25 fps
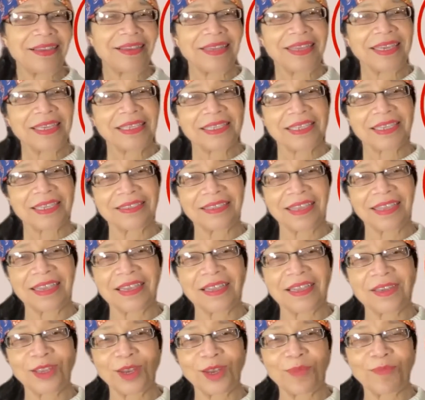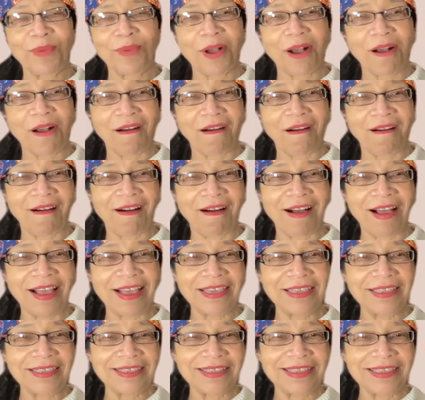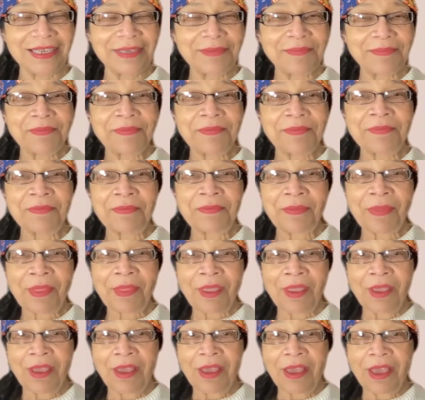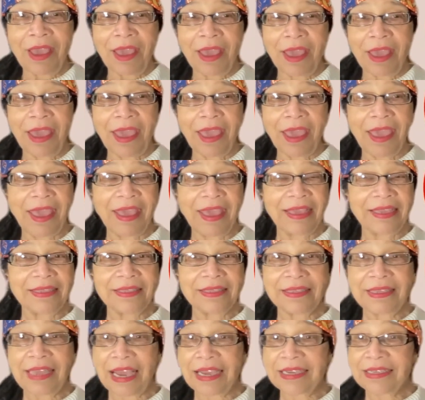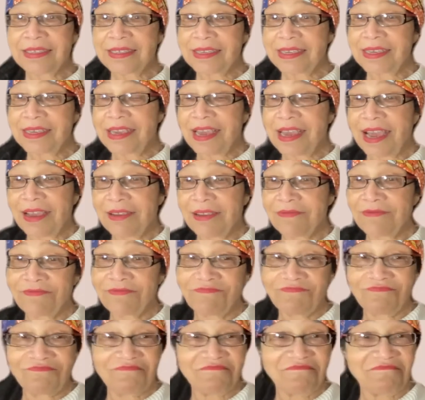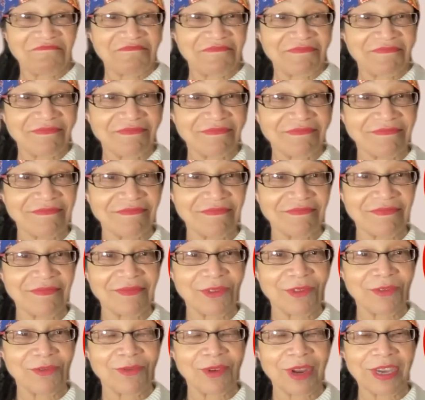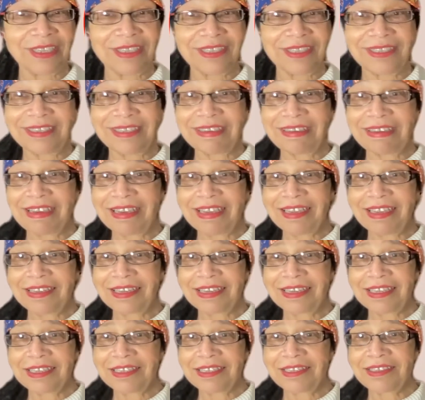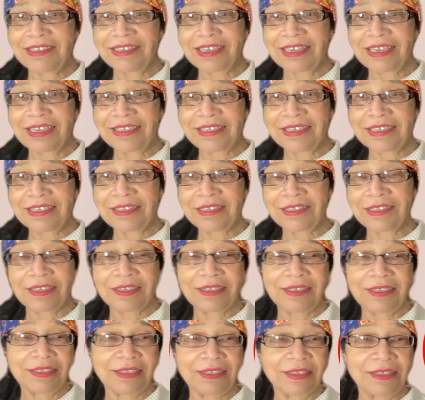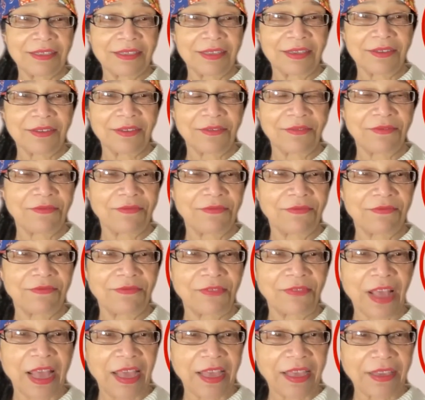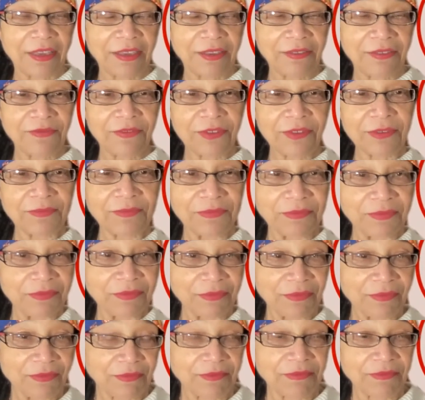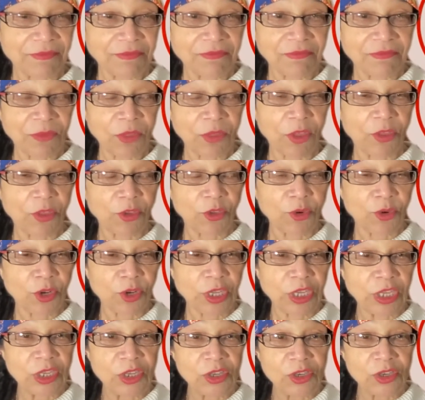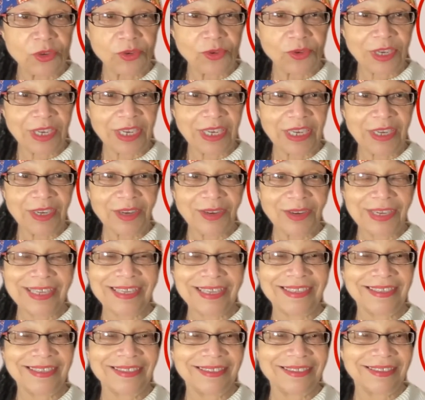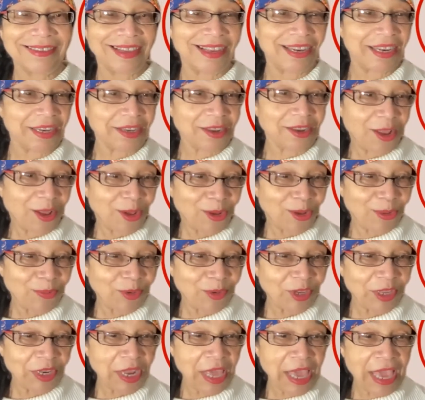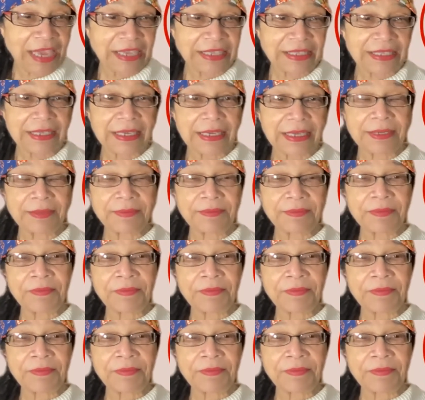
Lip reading: let's just take a little pause. And I see I rushed in and it says it's just 5:32 here in Homer, Alaska.